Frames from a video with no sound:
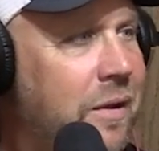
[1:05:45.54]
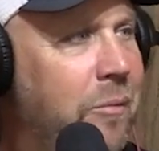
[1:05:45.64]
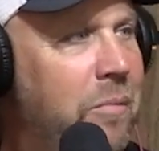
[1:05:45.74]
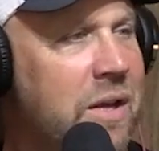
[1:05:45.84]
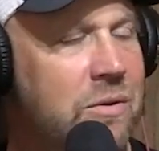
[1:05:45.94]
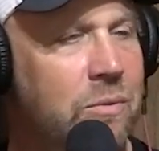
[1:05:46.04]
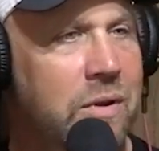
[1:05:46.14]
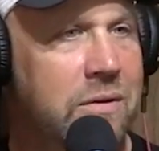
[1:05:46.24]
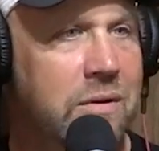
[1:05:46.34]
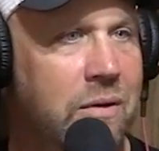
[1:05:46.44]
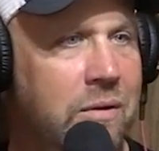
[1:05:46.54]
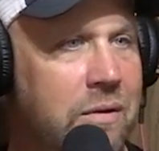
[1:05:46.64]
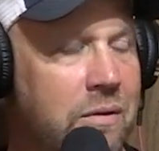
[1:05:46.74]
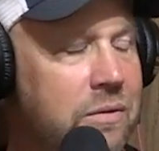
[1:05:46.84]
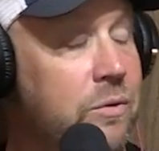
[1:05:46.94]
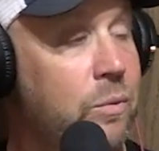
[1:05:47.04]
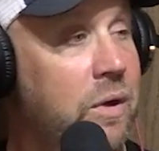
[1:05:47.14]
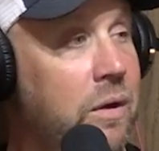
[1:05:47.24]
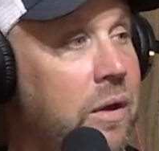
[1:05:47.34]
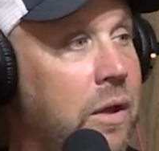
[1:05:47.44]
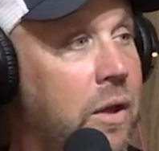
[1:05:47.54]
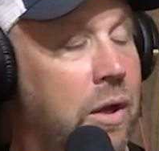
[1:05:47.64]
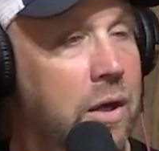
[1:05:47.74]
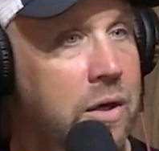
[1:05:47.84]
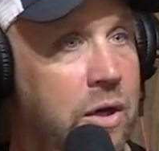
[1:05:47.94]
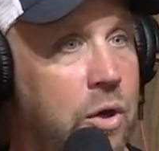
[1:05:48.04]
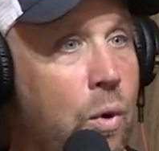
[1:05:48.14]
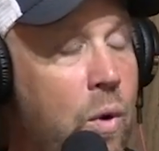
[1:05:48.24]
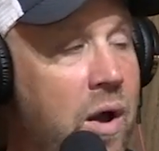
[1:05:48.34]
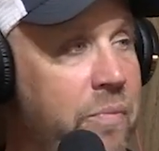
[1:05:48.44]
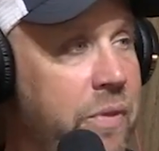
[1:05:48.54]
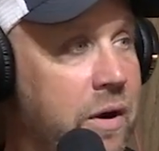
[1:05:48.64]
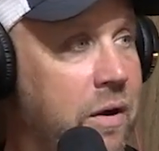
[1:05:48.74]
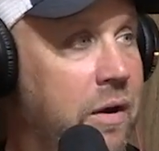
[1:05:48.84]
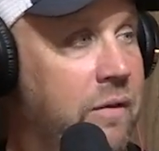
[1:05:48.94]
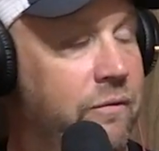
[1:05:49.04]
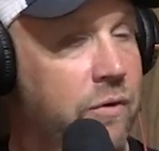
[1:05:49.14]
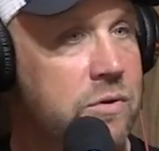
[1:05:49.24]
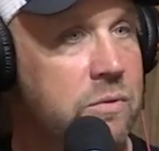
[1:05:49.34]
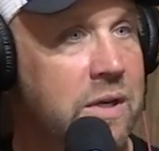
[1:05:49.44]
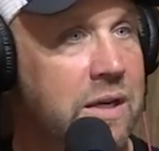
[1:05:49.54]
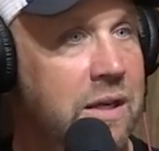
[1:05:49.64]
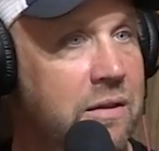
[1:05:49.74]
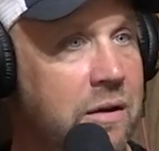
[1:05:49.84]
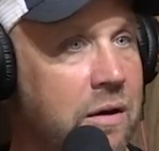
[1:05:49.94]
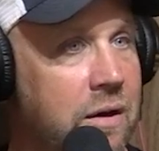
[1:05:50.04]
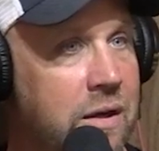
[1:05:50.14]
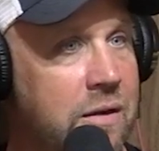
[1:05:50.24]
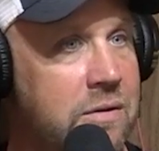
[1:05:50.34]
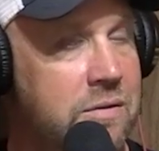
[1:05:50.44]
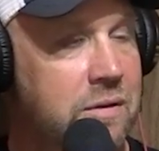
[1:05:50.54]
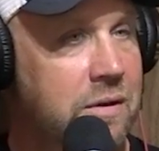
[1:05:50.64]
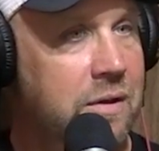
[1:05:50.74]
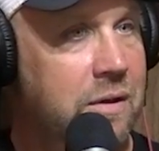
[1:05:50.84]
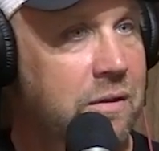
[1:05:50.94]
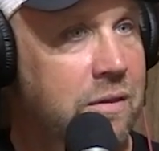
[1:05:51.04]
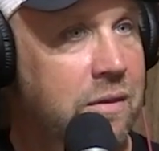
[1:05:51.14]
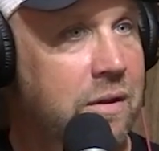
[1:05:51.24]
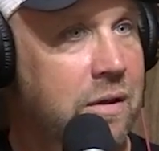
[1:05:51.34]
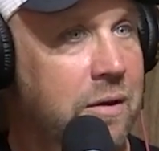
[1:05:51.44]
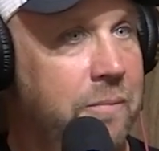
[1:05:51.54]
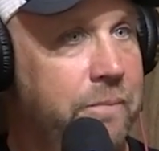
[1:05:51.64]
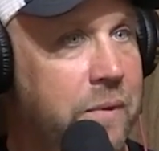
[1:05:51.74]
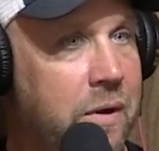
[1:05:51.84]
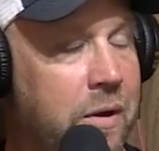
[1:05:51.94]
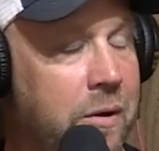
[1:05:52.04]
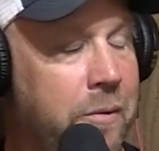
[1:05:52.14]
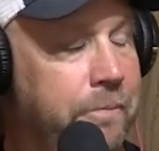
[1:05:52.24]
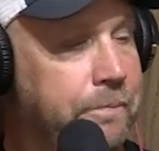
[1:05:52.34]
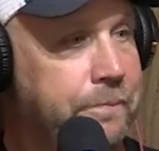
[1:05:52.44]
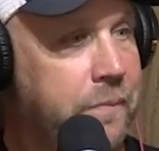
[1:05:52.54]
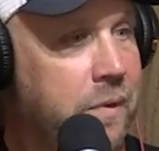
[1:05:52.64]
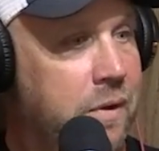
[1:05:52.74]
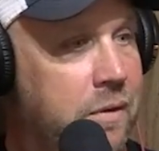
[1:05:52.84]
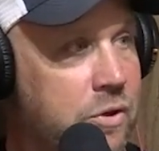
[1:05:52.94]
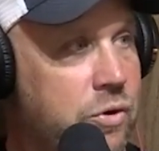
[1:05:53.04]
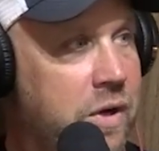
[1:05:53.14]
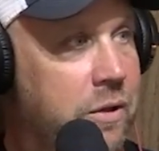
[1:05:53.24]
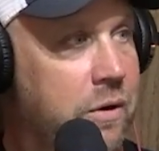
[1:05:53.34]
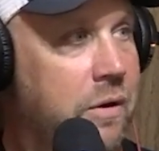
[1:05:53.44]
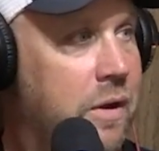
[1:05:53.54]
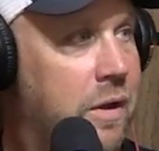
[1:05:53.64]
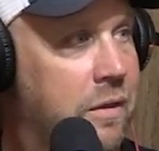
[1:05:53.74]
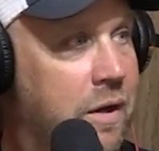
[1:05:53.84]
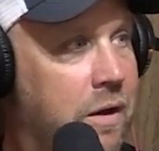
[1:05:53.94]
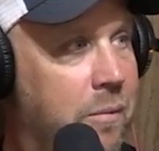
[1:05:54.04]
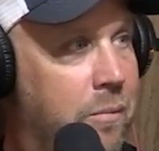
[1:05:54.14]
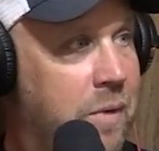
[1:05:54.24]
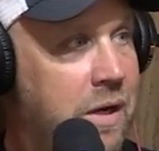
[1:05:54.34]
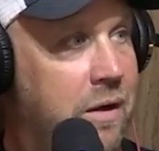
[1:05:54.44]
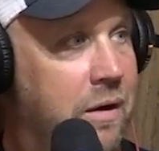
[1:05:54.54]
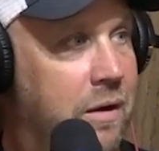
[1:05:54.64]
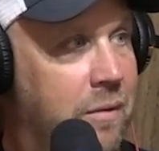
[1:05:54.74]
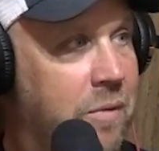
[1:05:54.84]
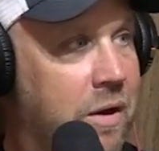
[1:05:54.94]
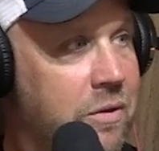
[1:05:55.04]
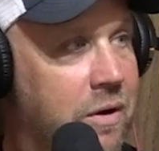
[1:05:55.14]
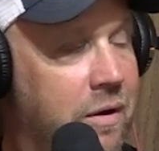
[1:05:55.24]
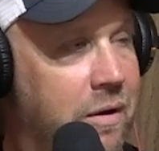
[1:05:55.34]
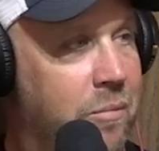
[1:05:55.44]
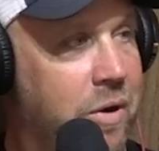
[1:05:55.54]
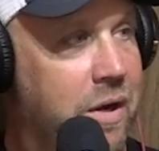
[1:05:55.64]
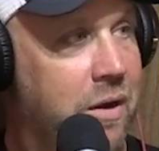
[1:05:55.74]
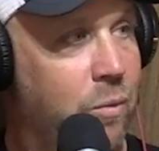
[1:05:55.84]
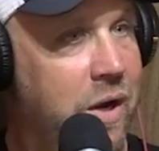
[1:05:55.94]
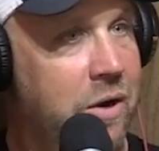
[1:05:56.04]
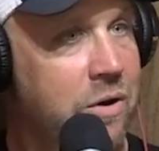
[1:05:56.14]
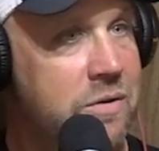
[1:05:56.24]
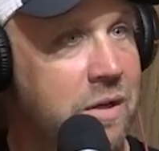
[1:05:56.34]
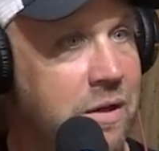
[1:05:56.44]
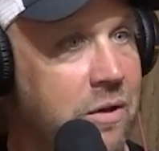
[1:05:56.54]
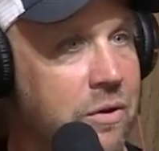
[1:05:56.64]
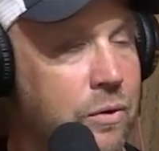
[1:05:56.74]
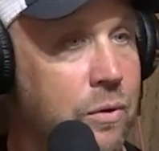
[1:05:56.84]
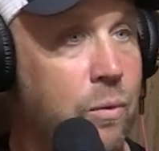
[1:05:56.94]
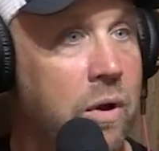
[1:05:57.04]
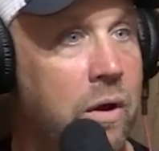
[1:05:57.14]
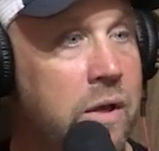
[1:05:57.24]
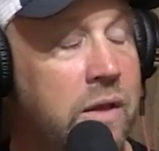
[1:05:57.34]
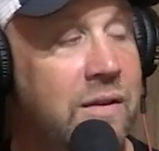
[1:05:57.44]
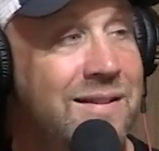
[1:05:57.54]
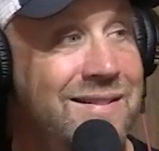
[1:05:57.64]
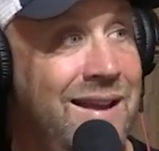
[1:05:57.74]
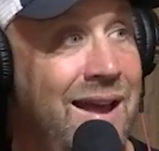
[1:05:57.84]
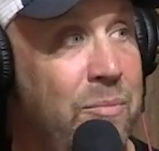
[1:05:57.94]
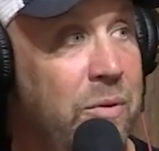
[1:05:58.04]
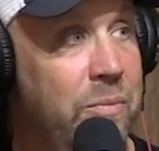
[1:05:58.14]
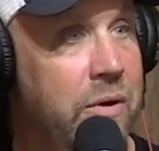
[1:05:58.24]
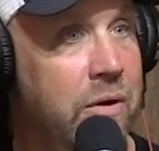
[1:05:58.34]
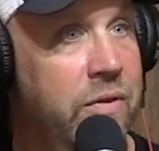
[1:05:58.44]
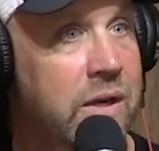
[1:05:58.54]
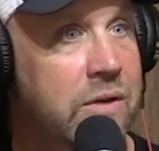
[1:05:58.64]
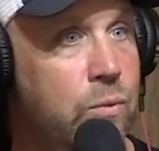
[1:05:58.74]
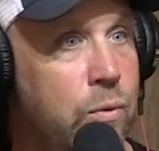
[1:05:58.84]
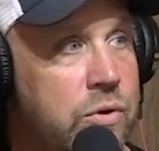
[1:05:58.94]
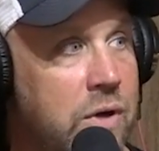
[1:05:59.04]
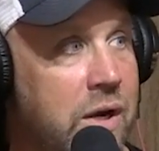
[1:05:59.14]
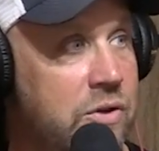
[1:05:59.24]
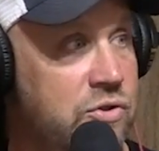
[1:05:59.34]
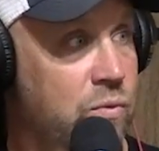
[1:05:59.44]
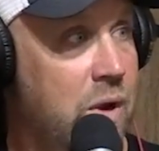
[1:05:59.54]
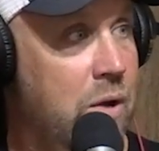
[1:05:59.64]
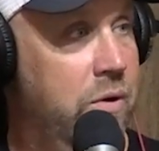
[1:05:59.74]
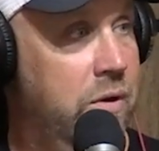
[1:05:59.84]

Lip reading: messing with us now. And so we go up there, and the first one to get there is the trailer. Then me and my other buddy and waders, and then the other crew. Well, this cop up there thinks we're trying to surround